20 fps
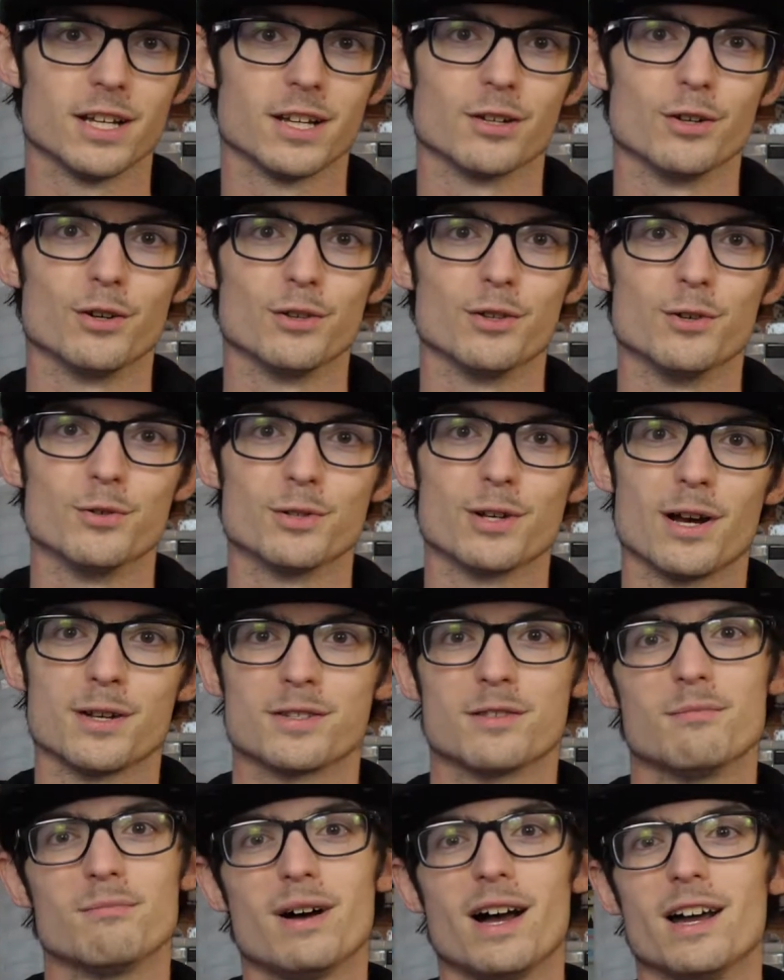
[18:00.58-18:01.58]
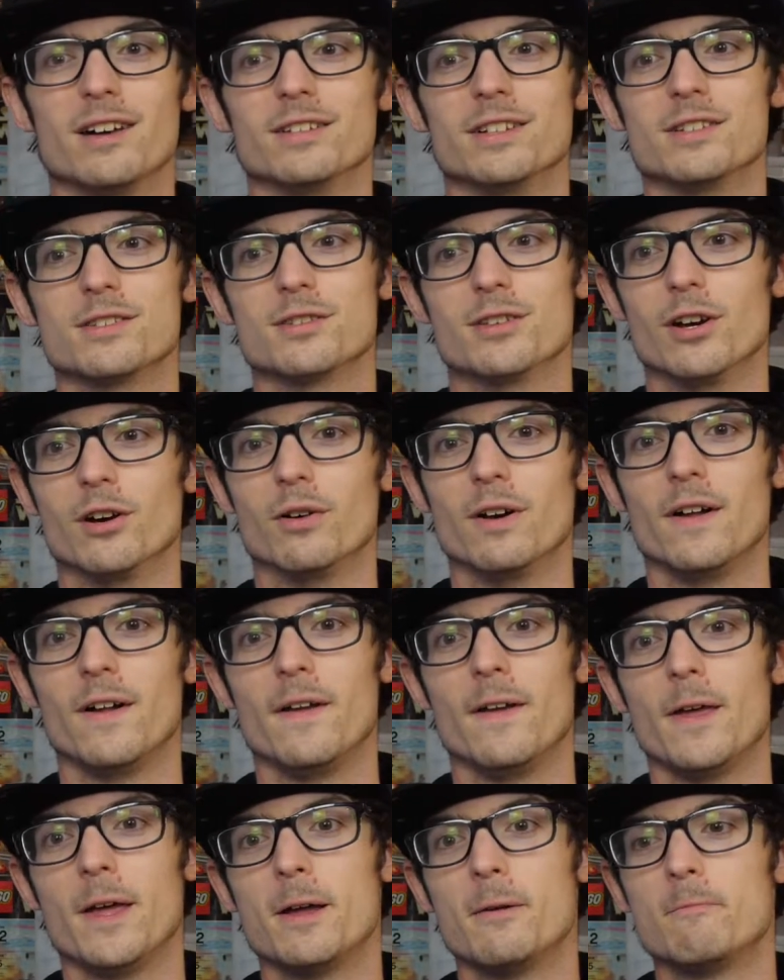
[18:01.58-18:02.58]
and all those awesome pilots. So
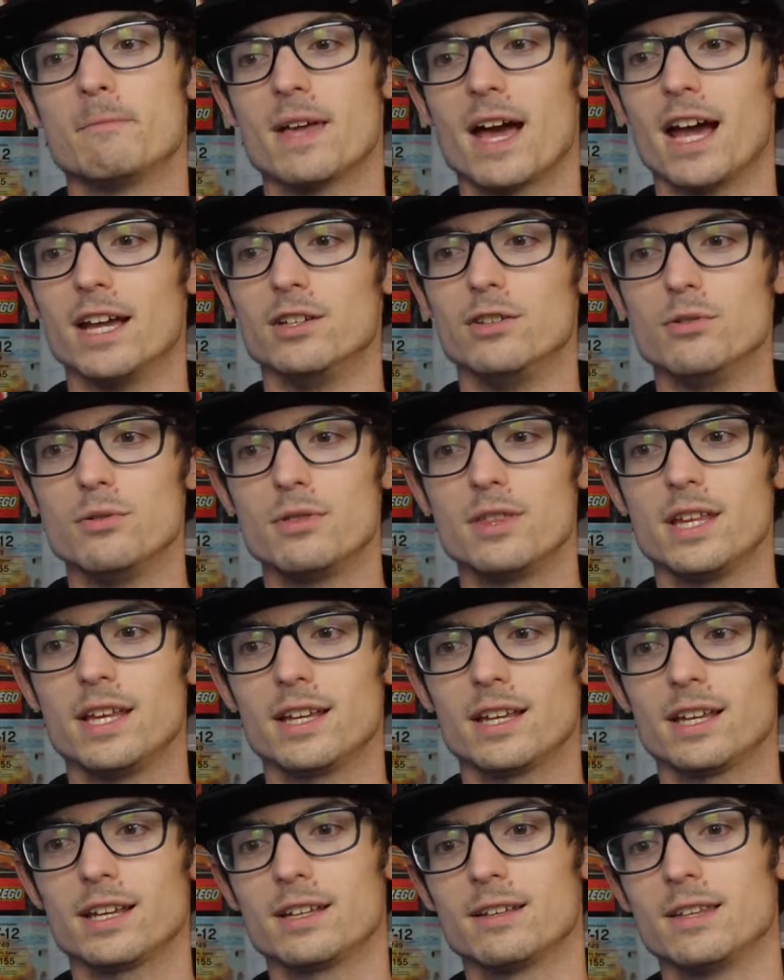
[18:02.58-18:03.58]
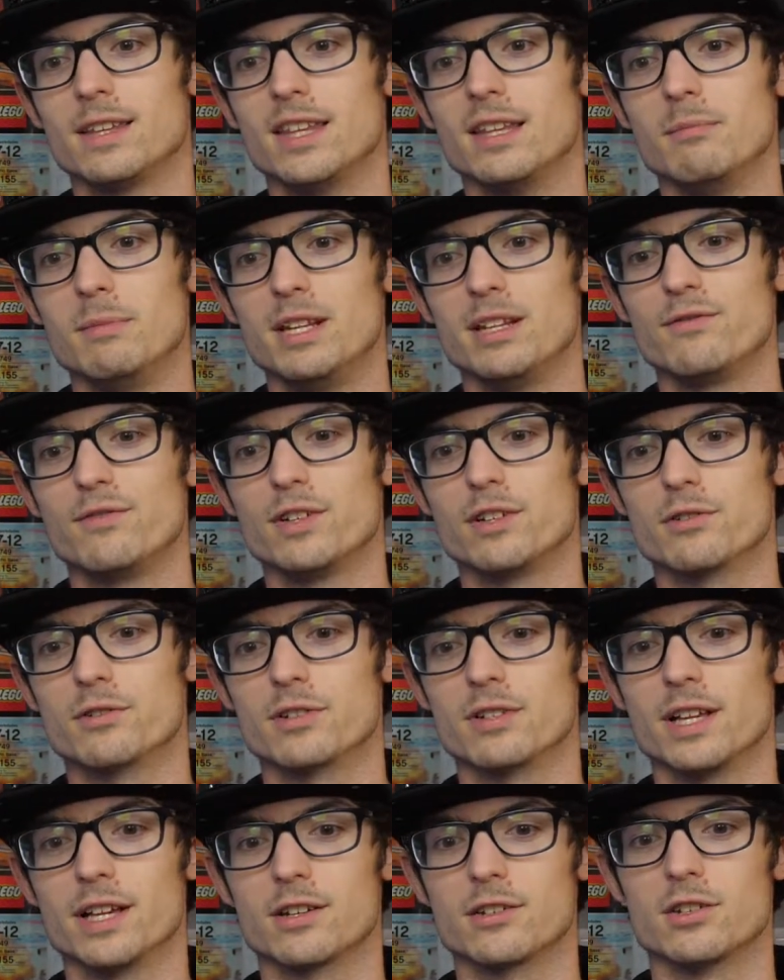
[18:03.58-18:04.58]
I do think the minifigure
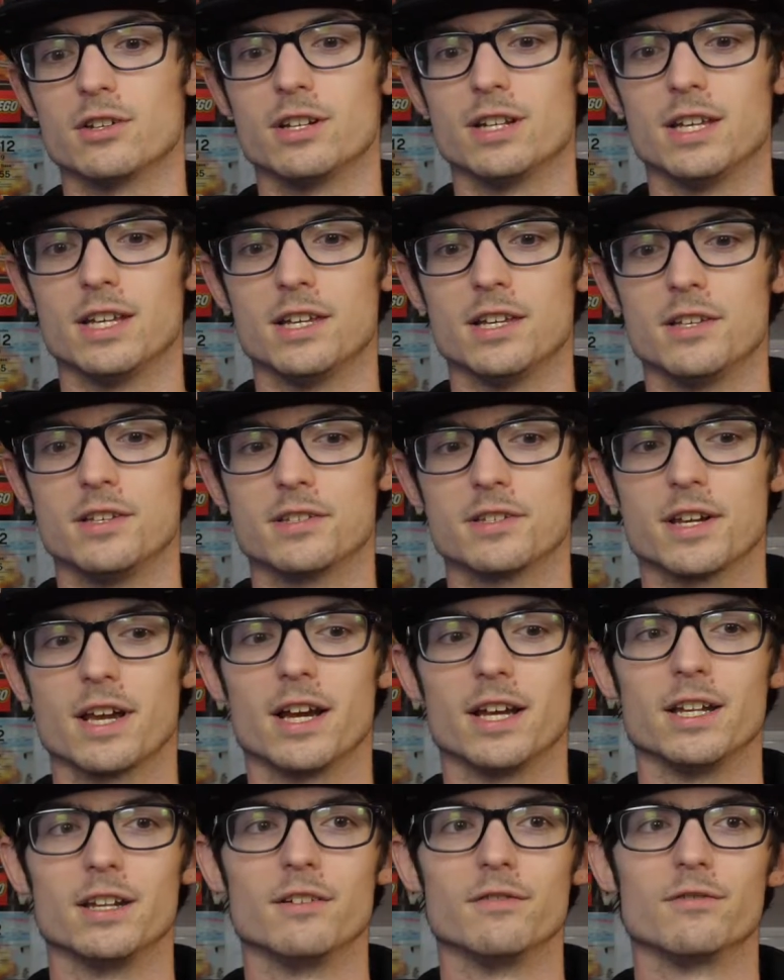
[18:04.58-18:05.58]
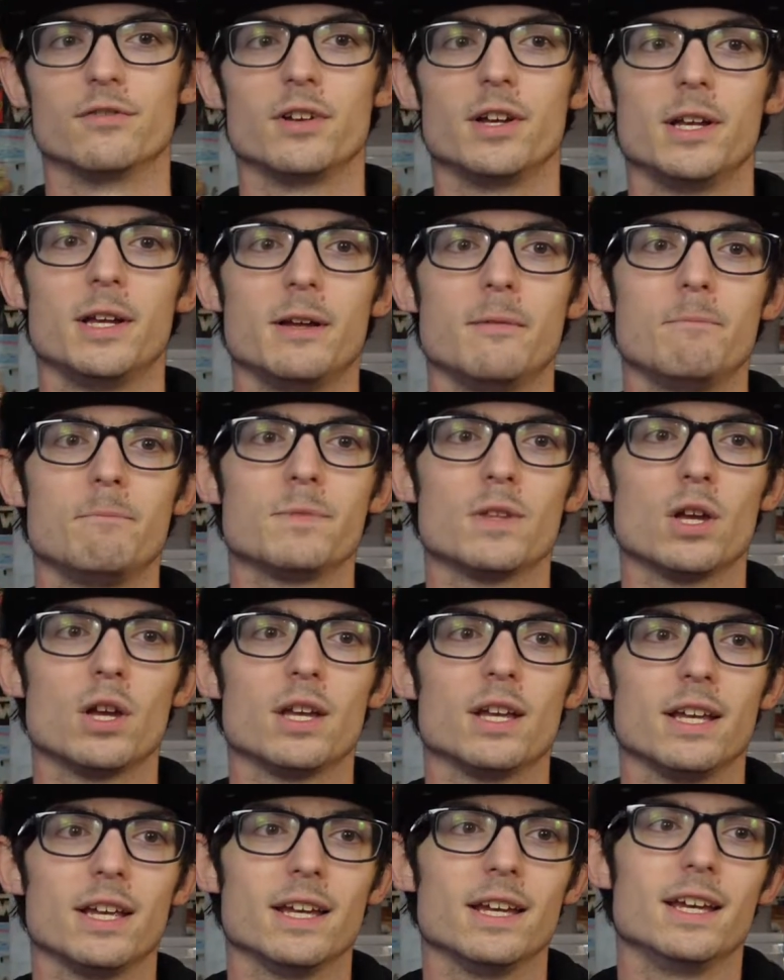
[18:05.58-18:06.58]
selection is kind of...
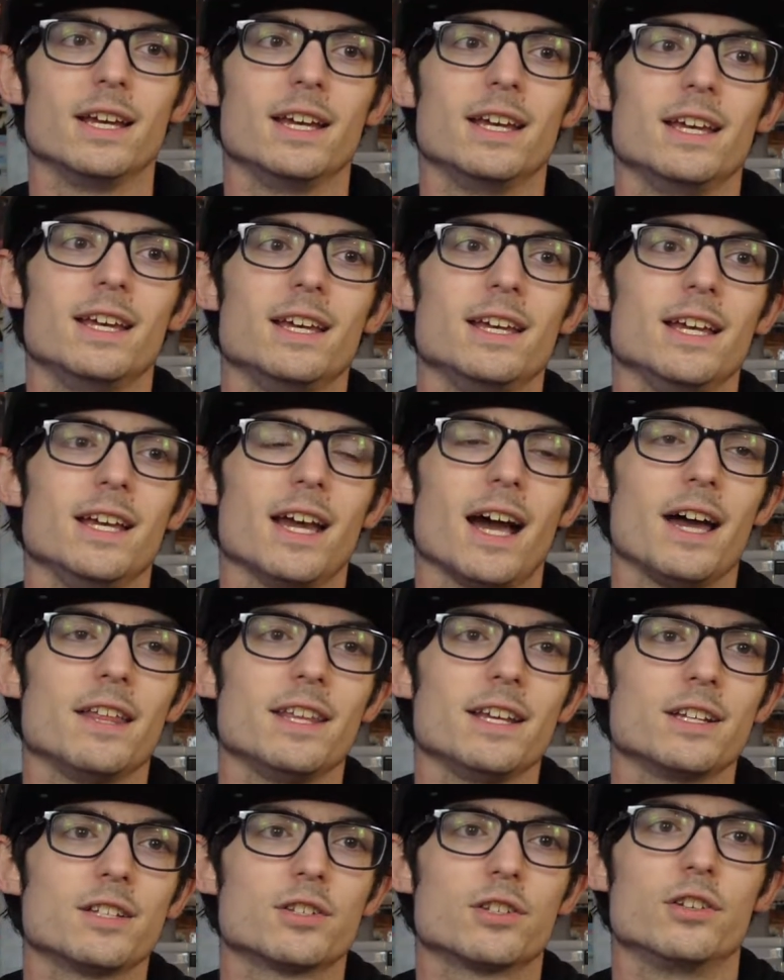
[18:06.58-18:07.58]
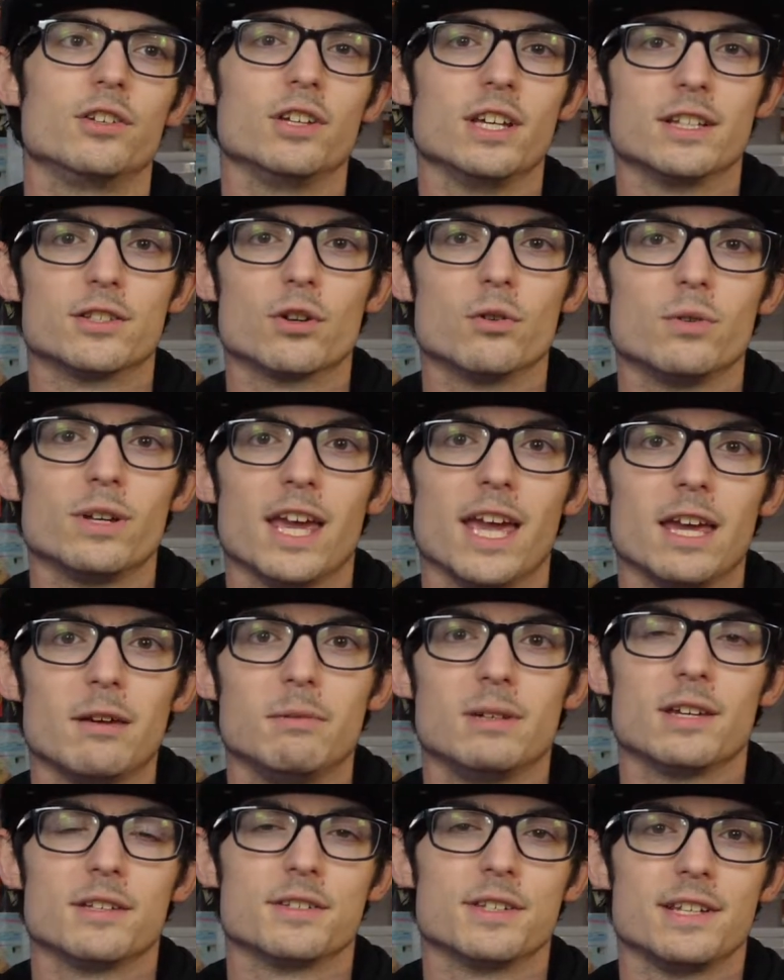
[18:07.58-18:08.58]
I think it's okay
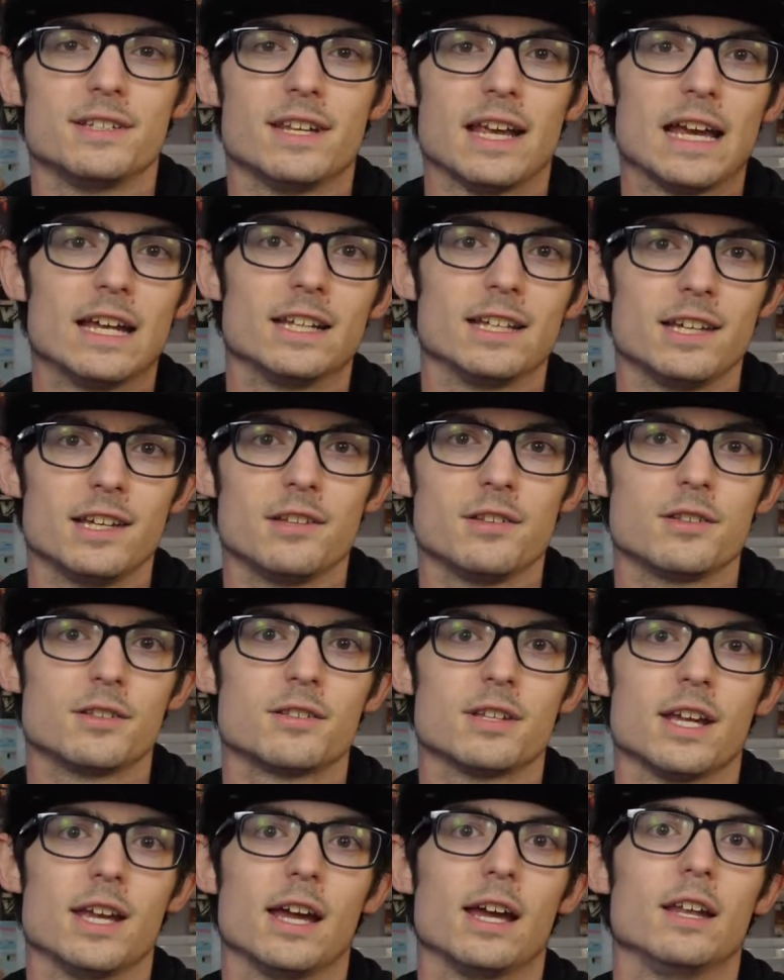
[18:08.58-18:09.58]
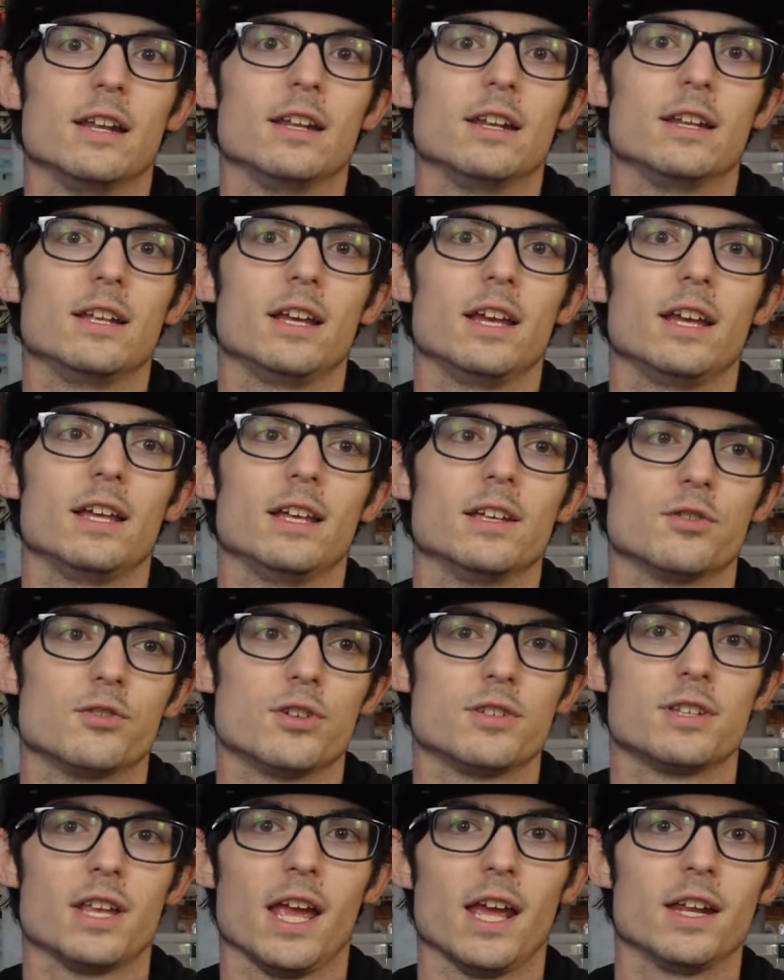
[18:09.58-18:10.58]
because it is Anakin's, and it's
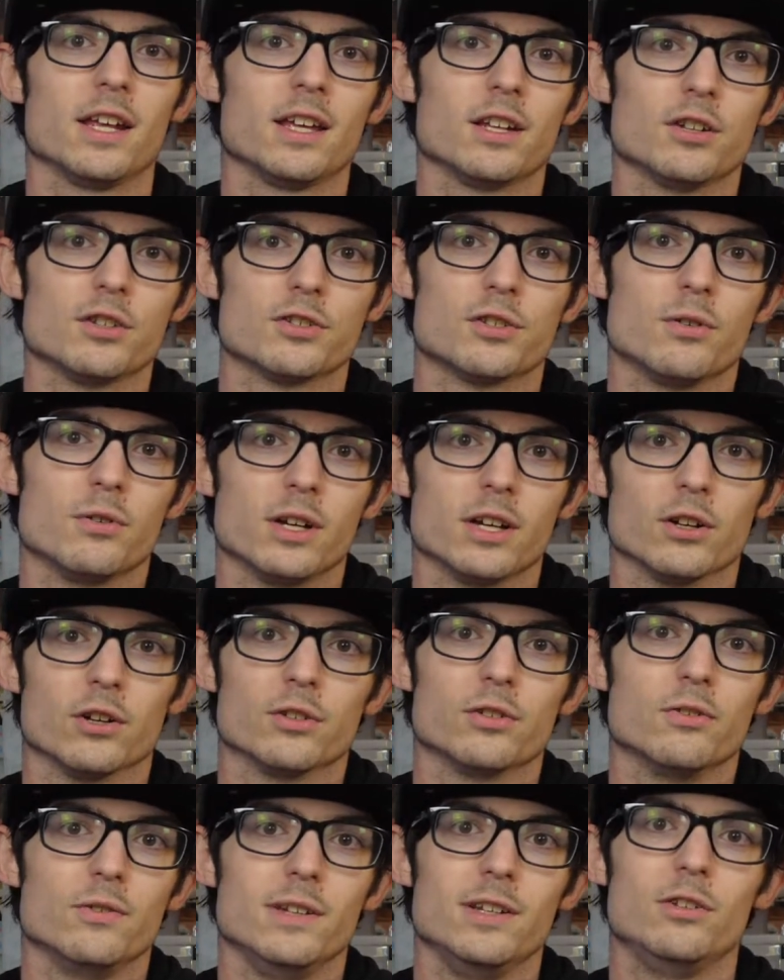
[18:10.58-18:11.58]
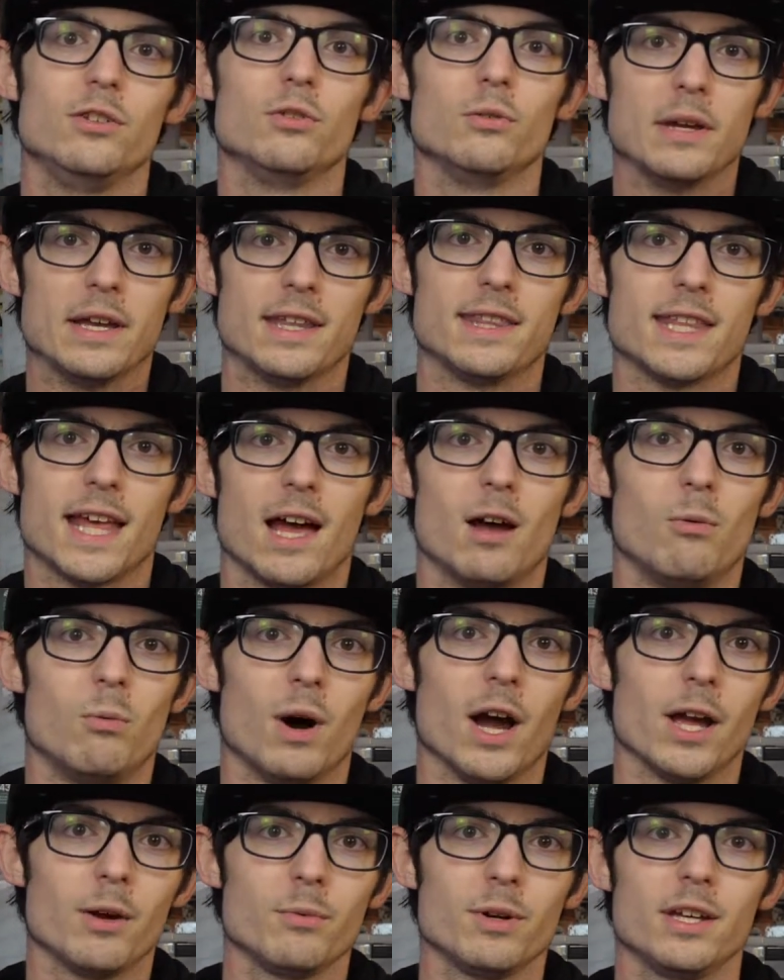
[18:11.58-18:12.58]
just Anakin, Ahsoka, and R2-D2 in that
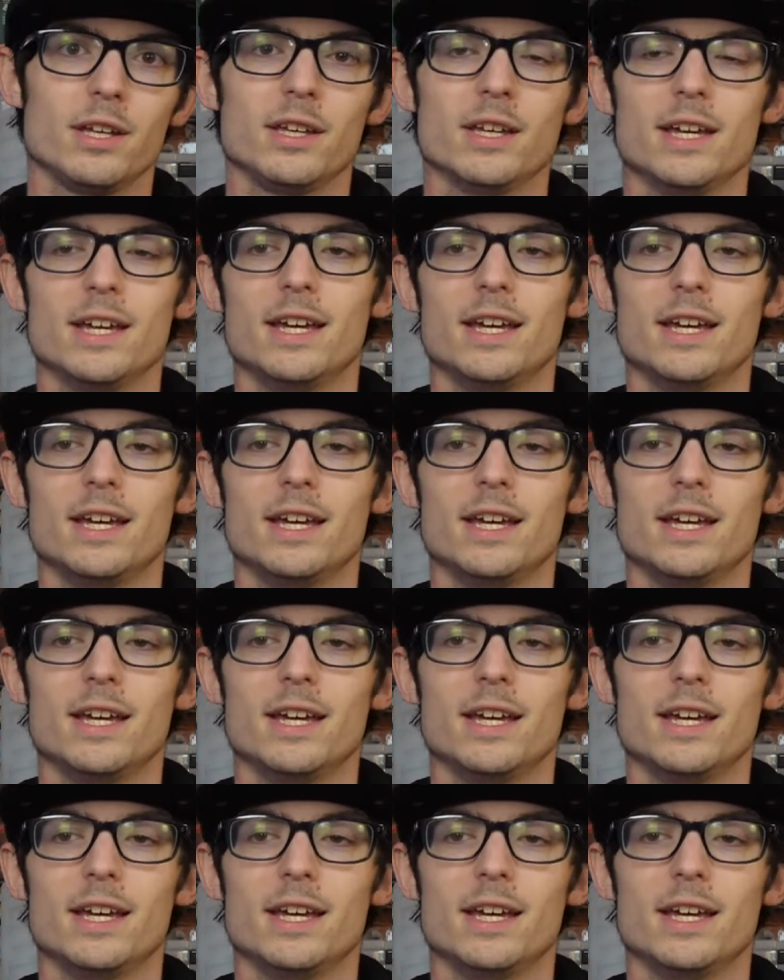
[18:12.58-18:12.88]
Y-Wing.